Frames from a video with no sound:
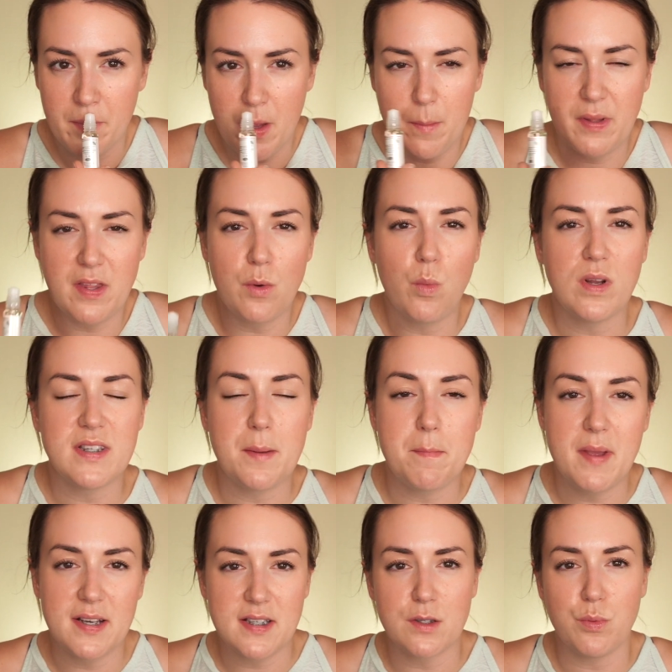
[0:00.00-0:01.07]
but then once it
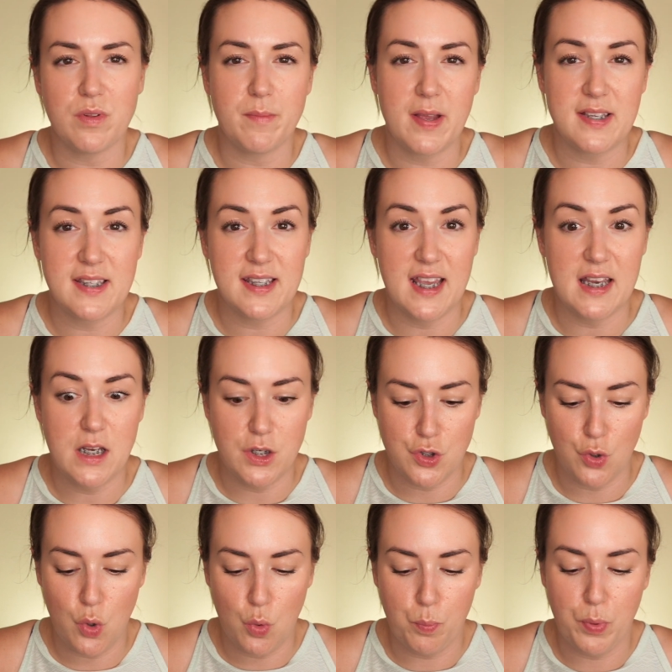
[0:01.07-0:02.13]
mixes with my skin,
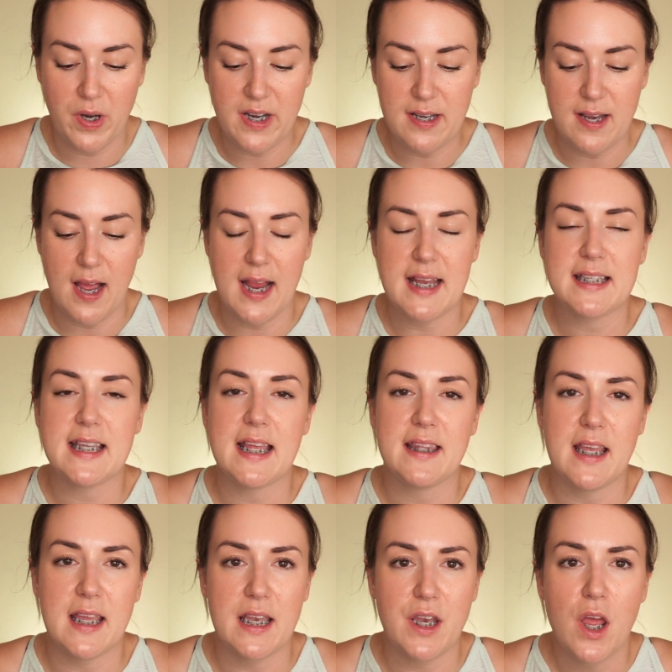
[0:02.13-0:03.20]
it's pretty nice, and
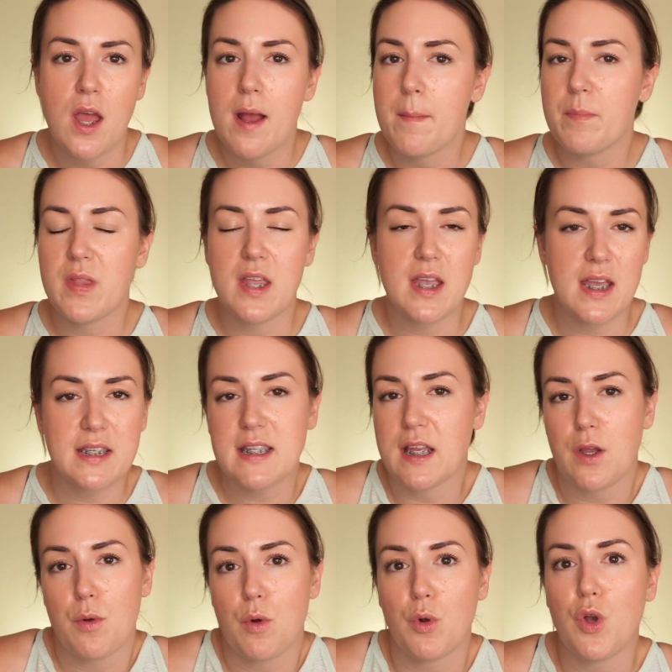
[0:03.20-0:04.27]
then it's
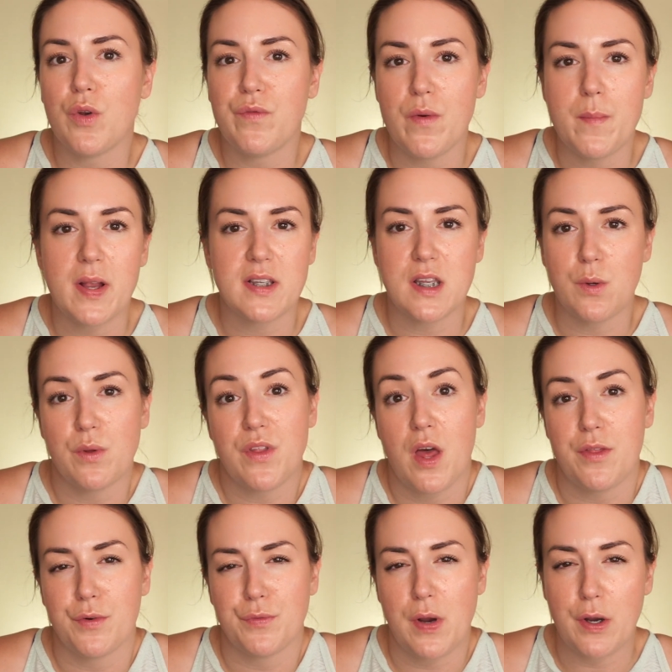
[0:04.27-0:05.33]
good for mixing with
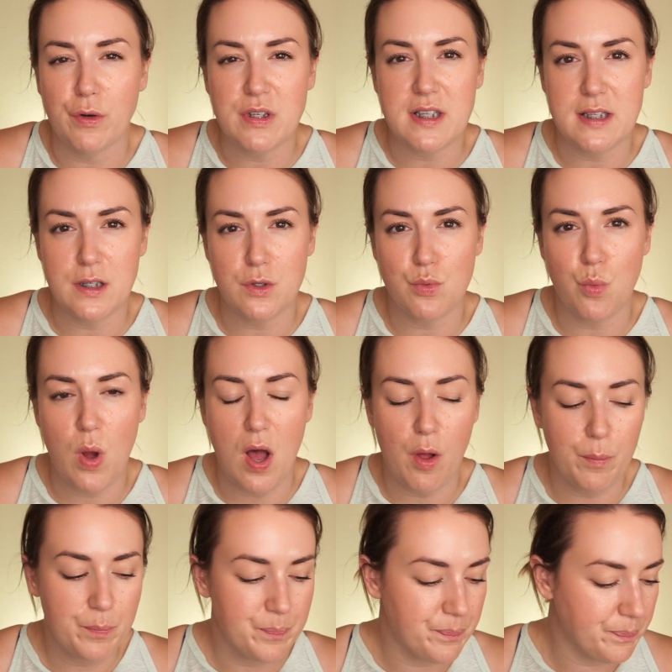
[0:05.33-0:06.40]
other fragrances as well.